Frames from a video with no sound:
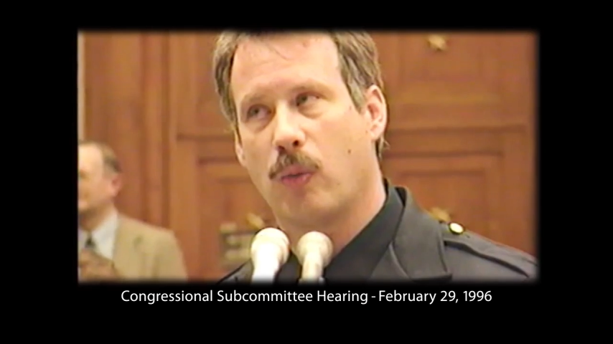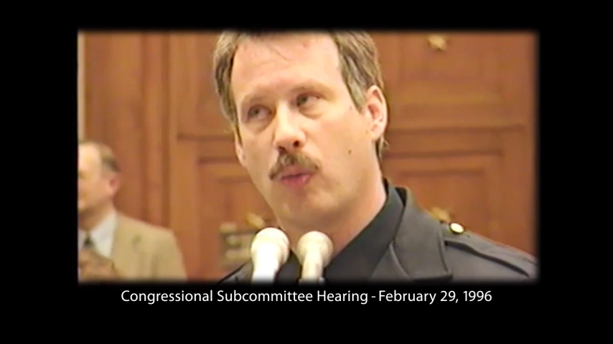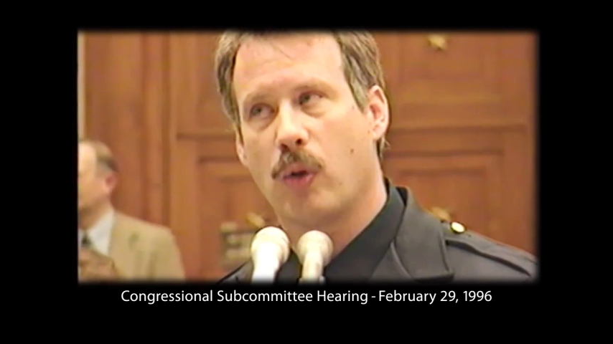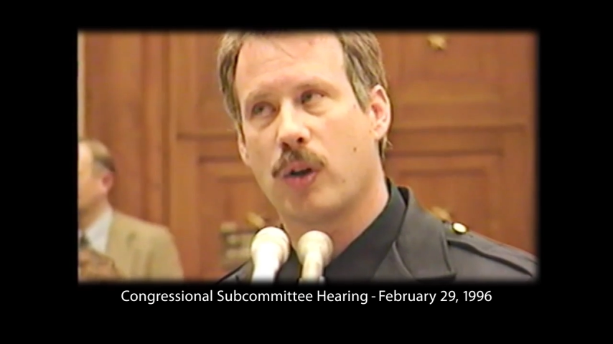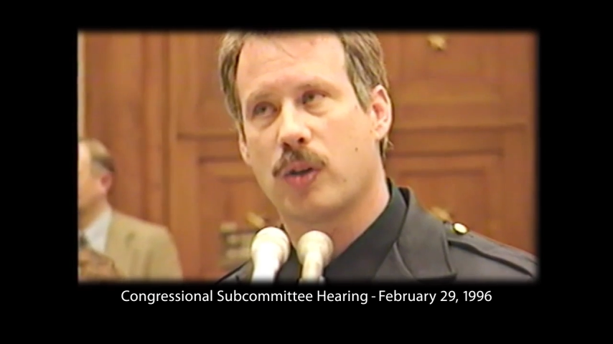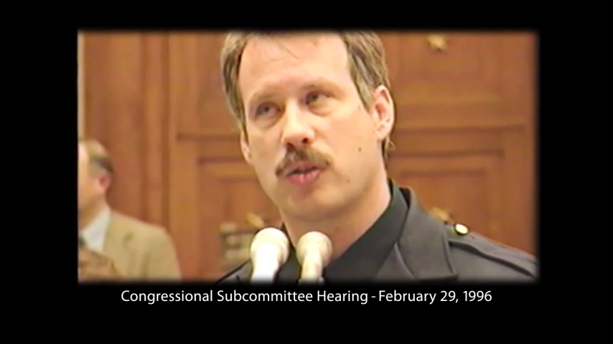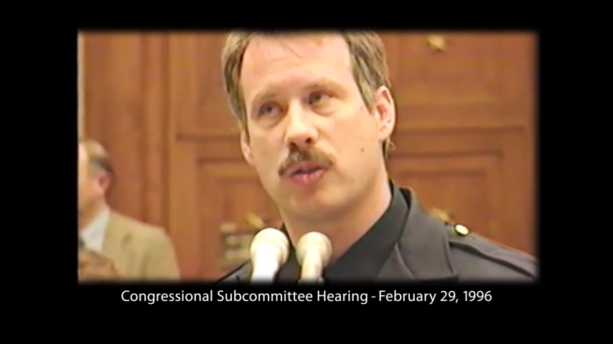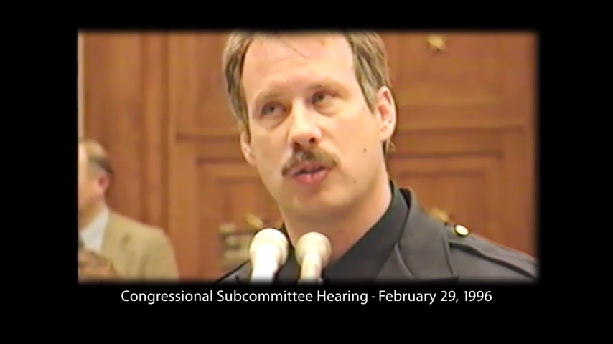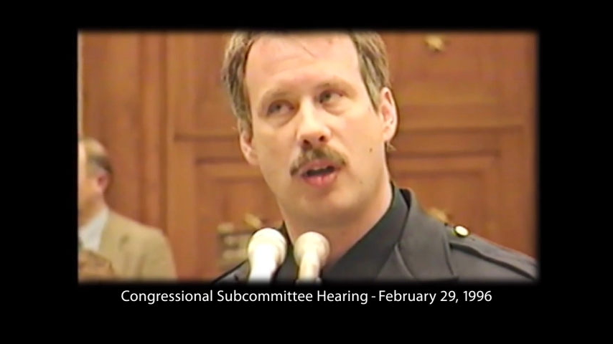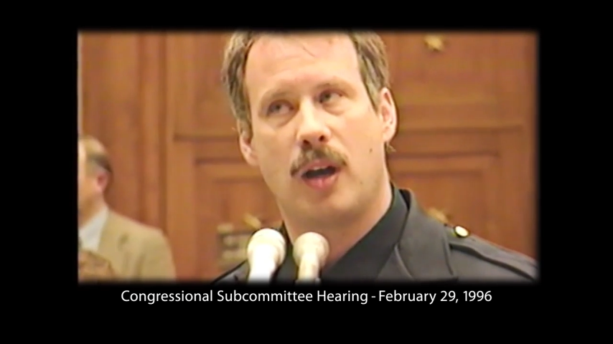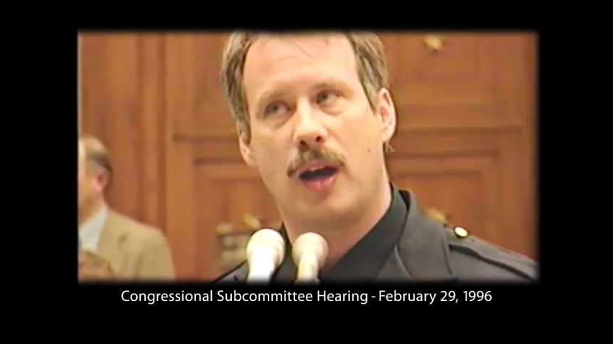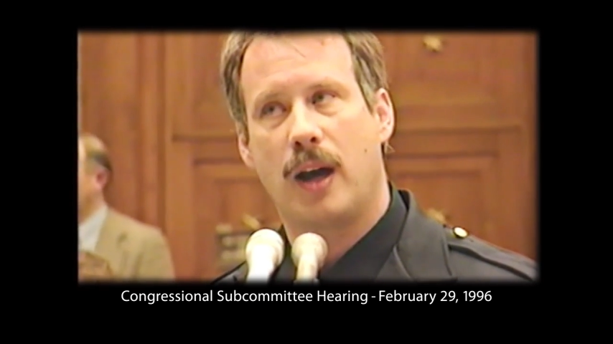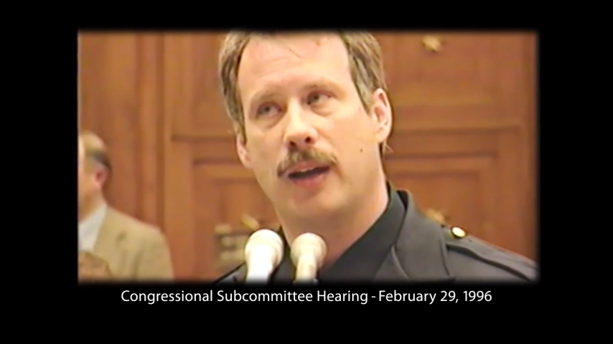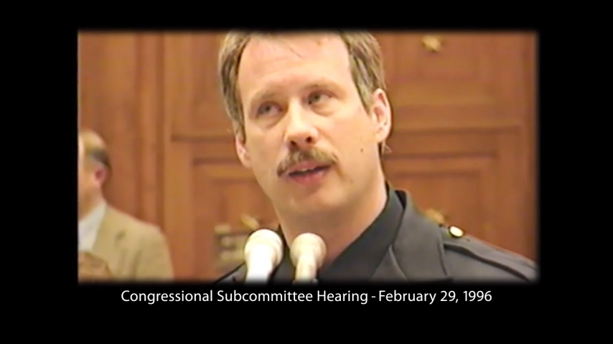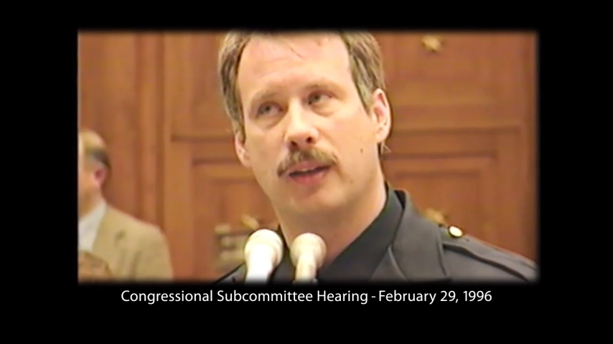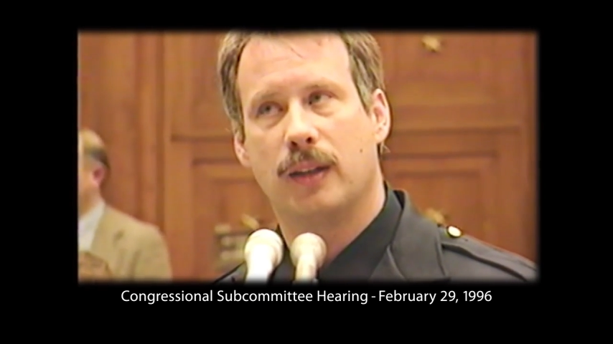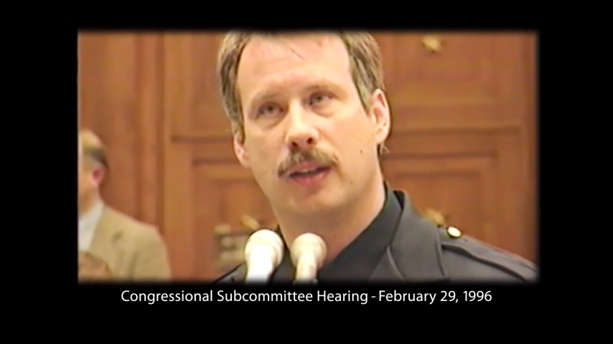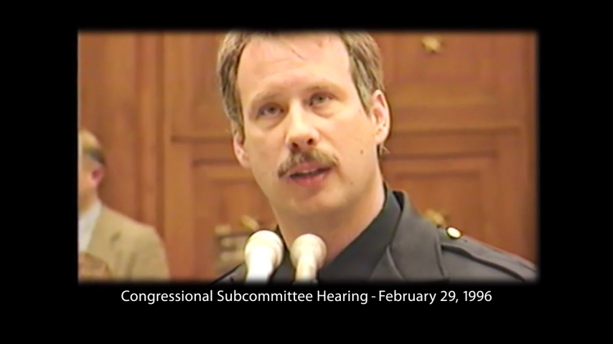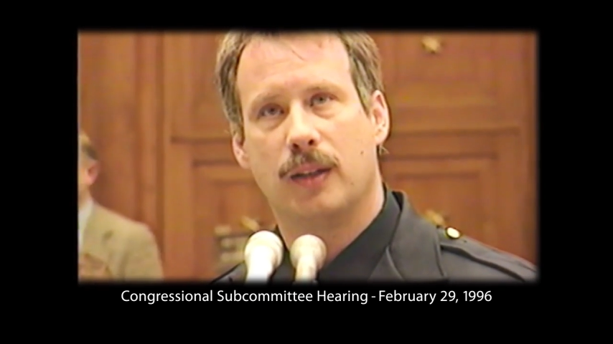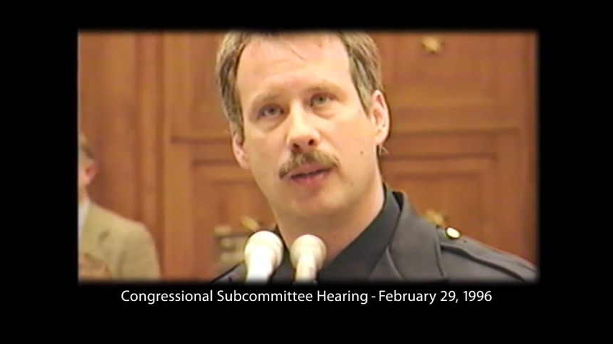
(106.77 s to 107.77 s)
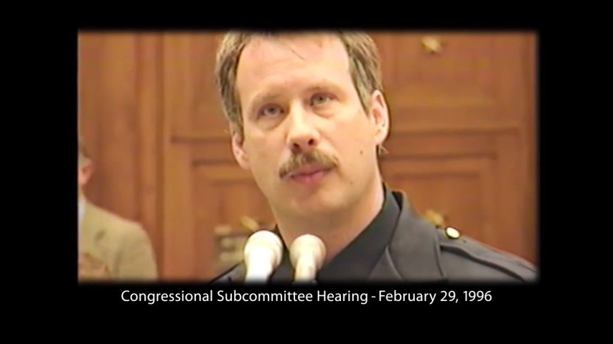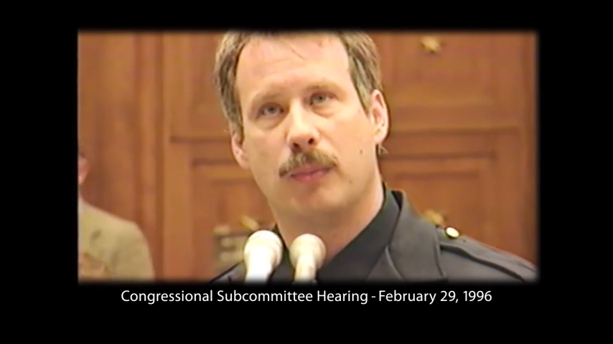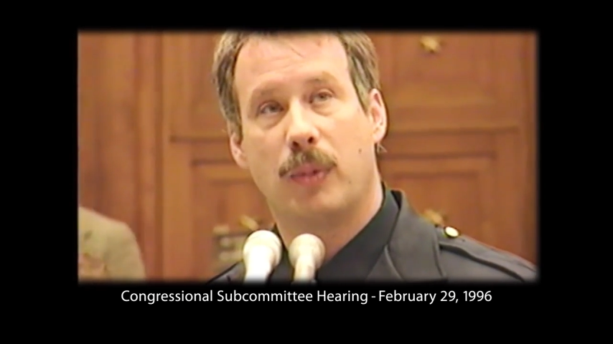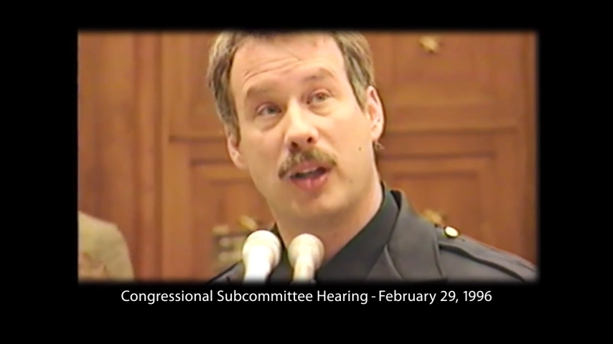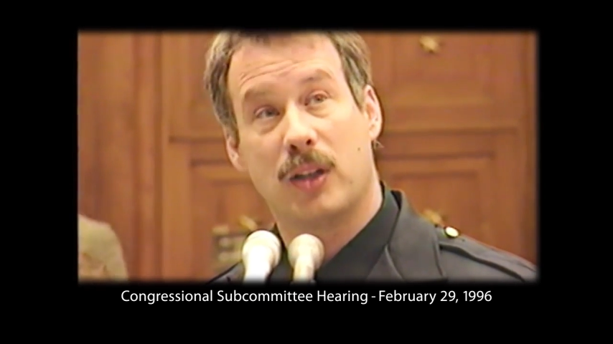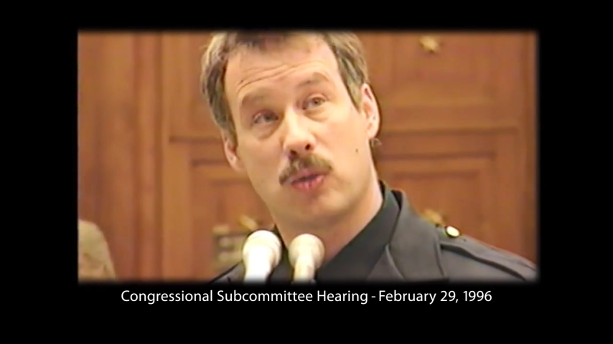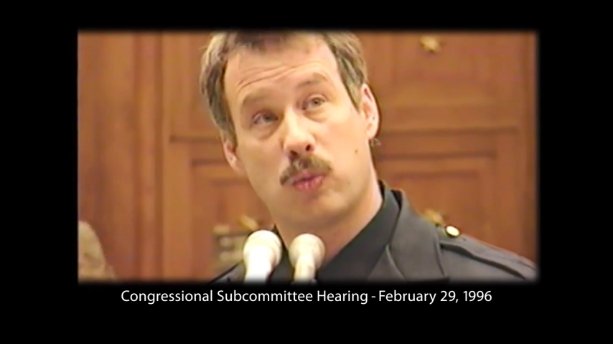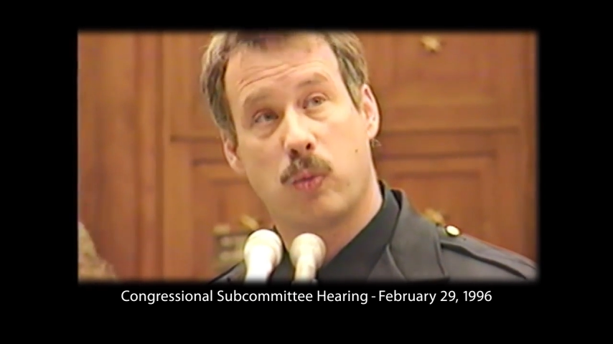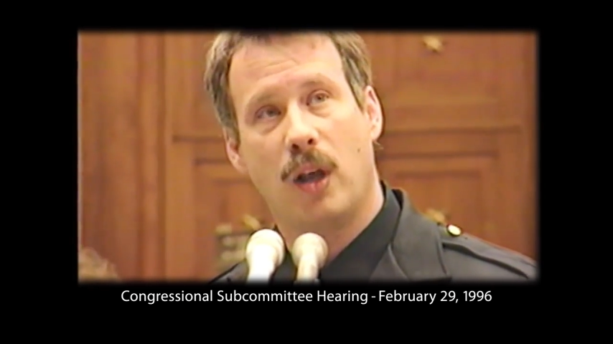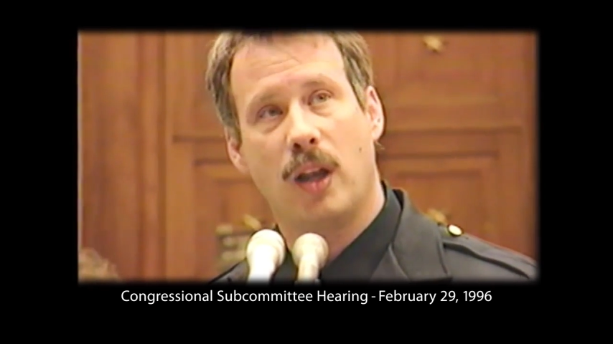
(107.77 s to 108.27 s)
works or not, but
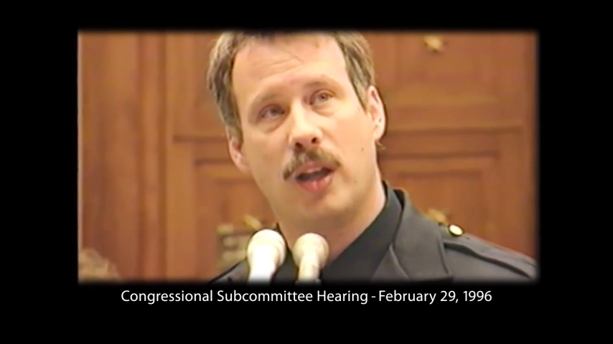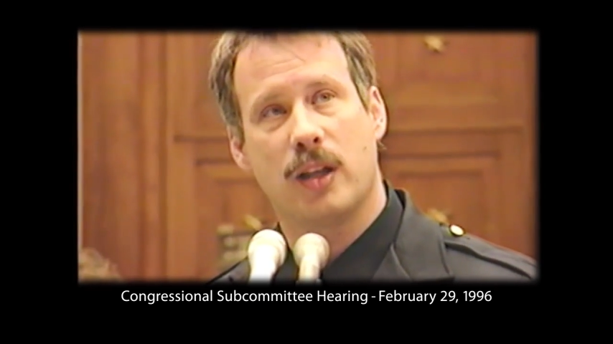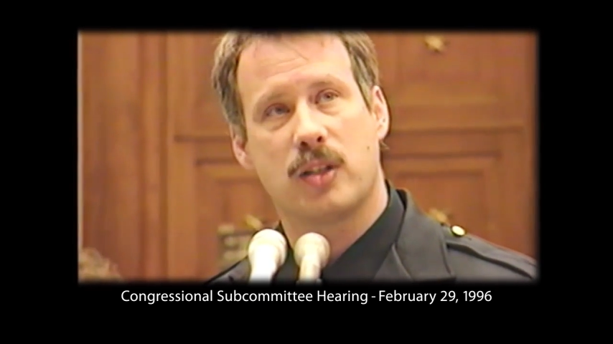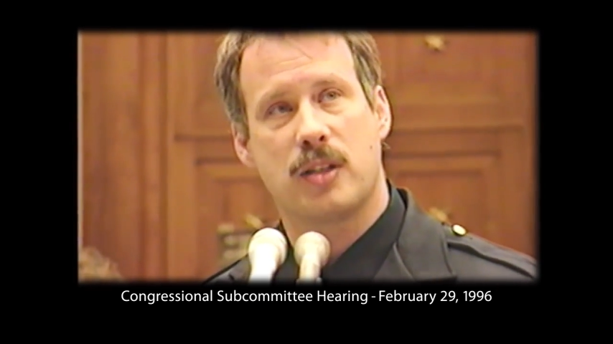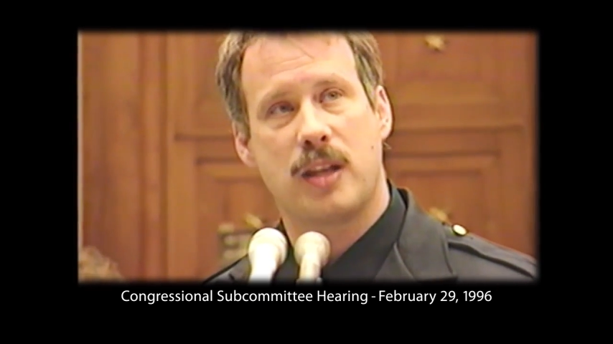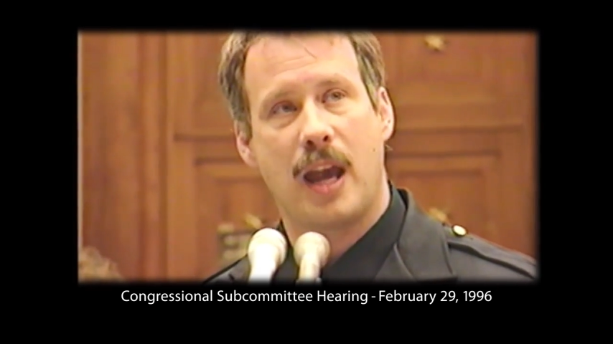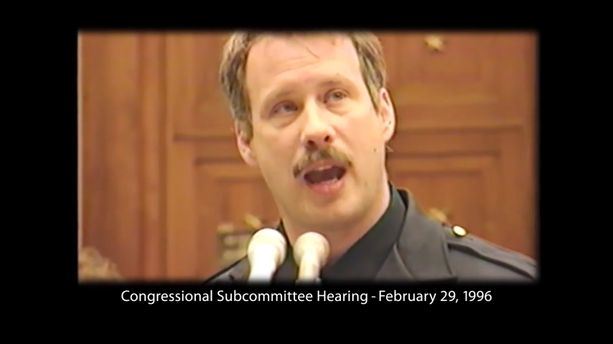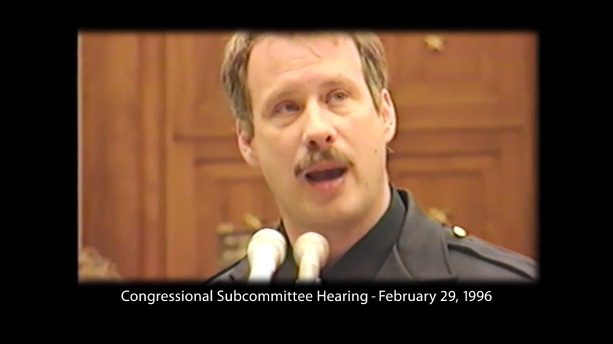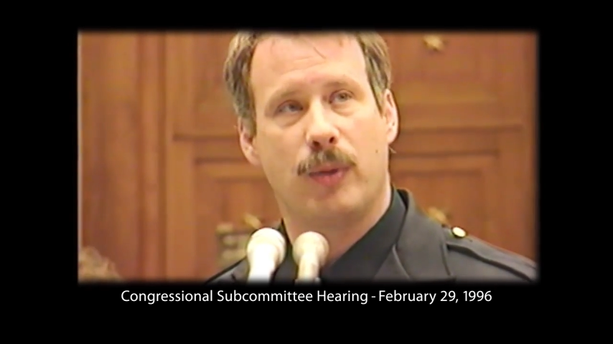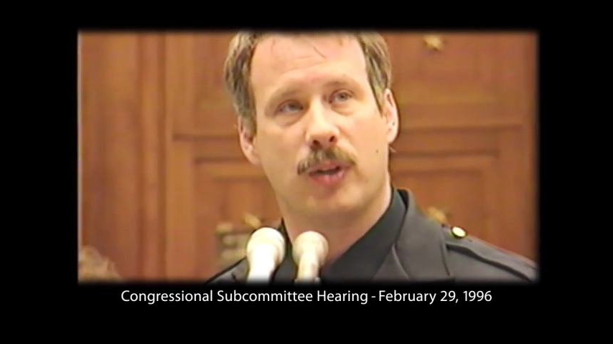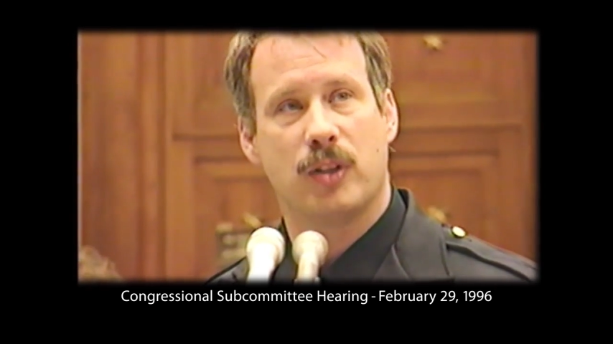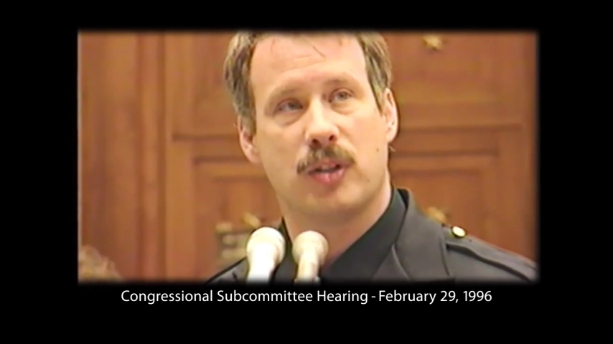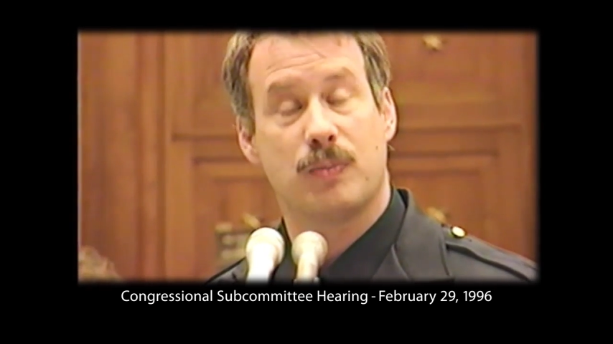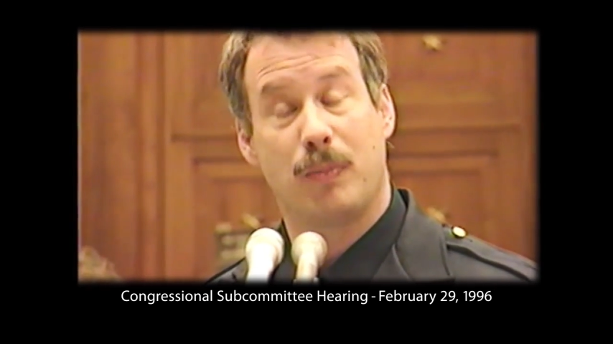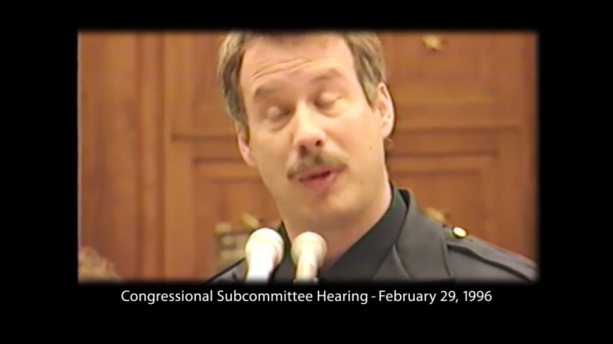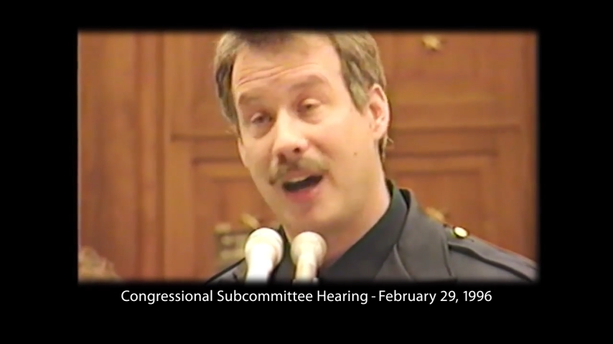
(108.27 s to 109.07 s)
it's well established